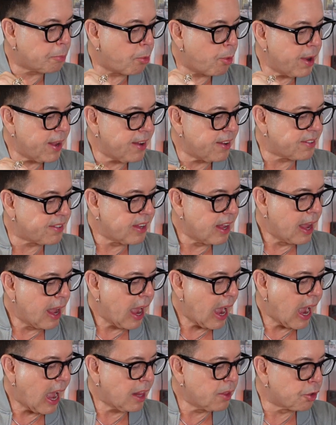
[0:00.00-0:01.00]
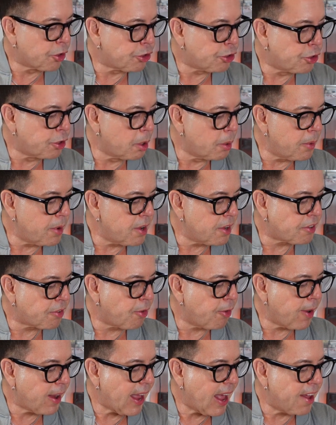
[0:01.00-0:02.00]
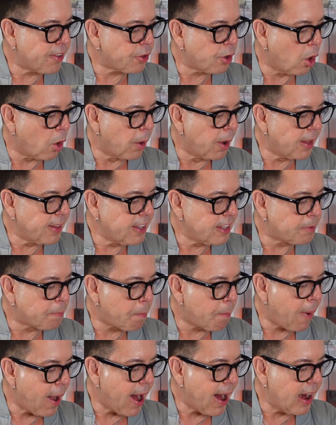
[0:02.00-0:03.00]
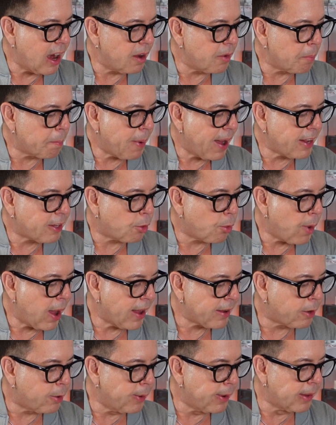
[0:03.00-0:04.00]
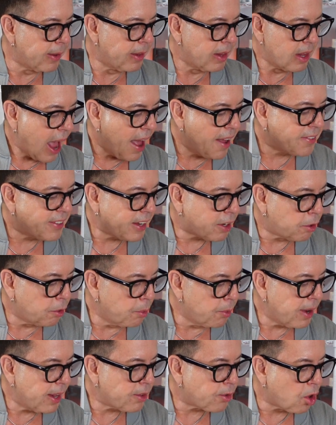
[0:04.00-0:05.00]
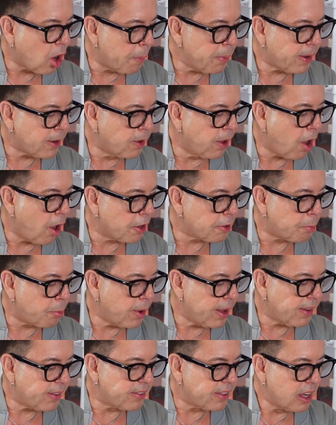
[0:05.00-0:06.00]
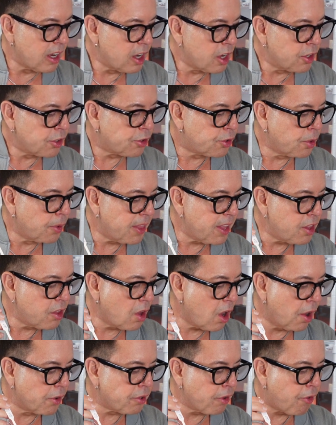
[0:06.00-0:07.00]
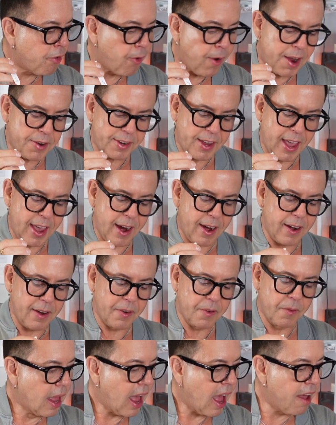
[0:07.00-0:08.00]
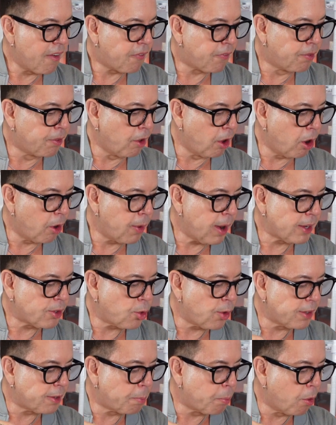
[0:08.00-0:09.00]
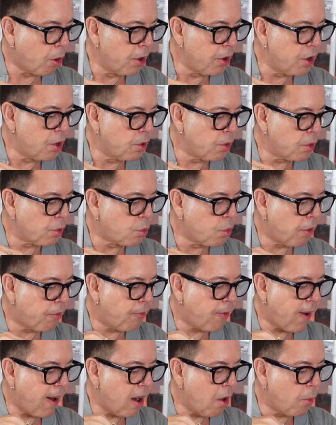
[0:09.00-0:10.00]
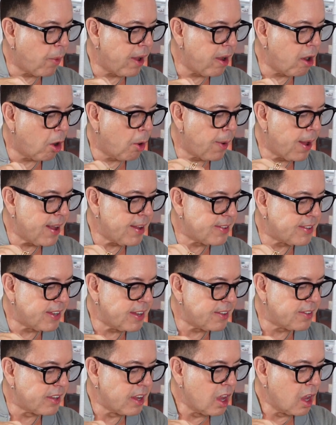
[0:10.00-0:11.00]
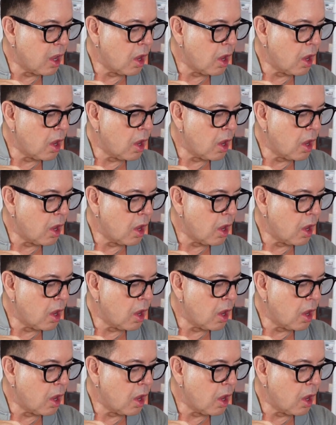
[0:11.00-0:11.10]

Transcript: Springs, a luxurious fragrance oil inspired by tranquil and secluded tropical hot springs. Soothing notes of fresh air and flora transport you to a faraway oasis,